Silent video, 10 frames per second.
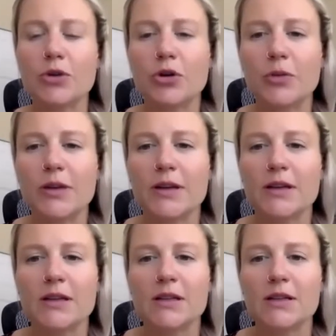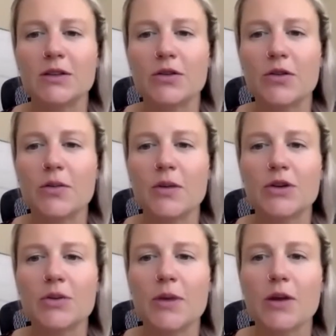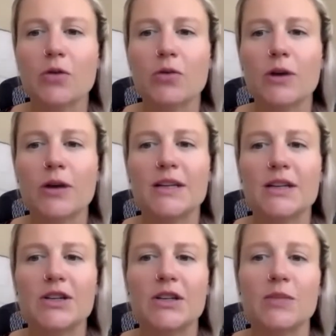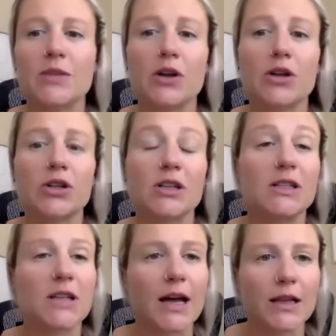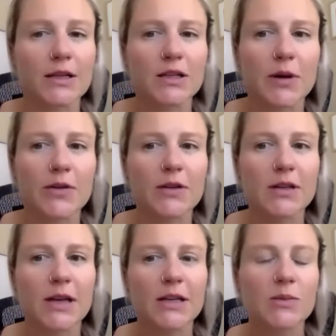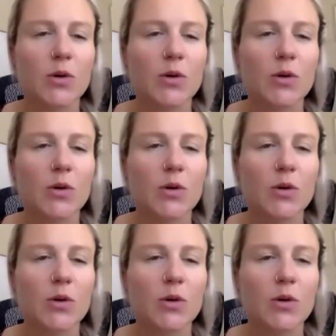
Perlman, and he says, the major medical organizations have been largely silent about this case,